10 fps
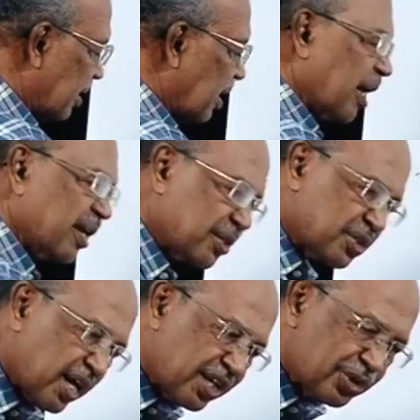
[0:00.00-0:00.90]
I
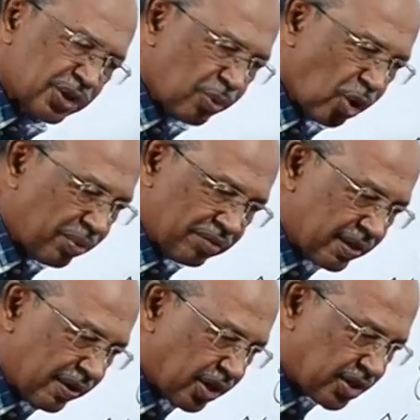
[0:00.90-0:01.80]
understand your problem. You
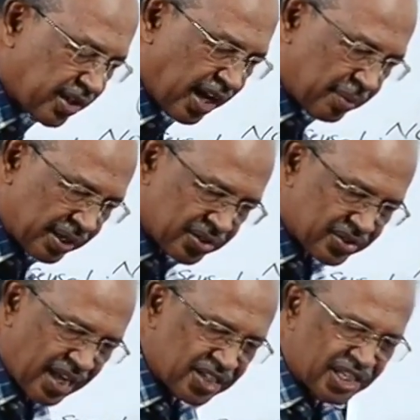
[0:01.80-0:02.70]
will not say I am
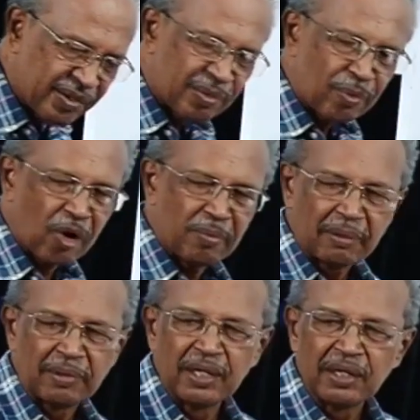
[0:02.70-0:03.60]
understanding your problem,
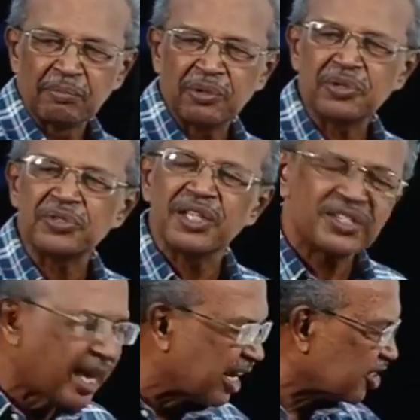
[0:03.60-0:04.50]
because this
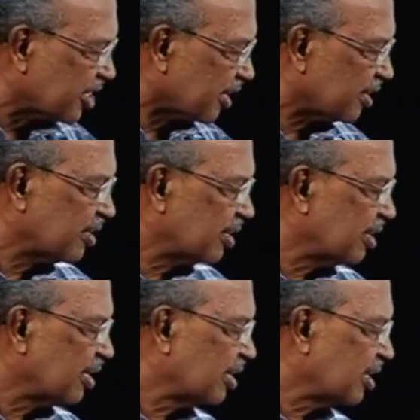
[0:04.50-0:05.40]
action
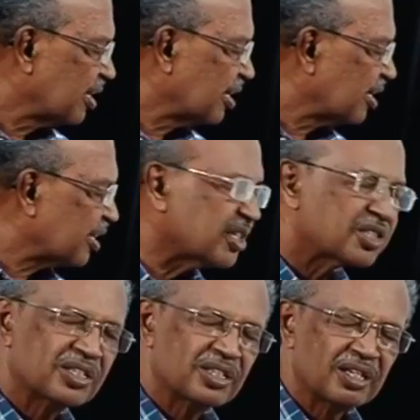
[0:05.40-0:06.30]

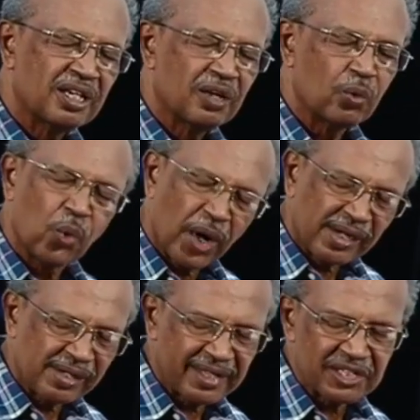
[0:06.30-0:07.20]
is
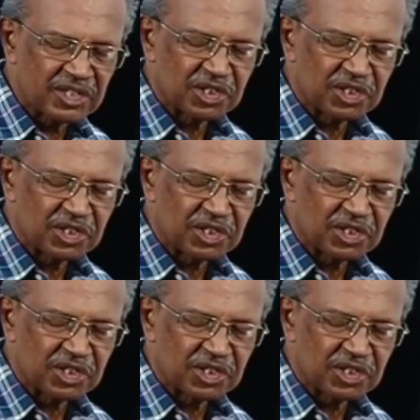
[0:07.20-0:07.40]
one that is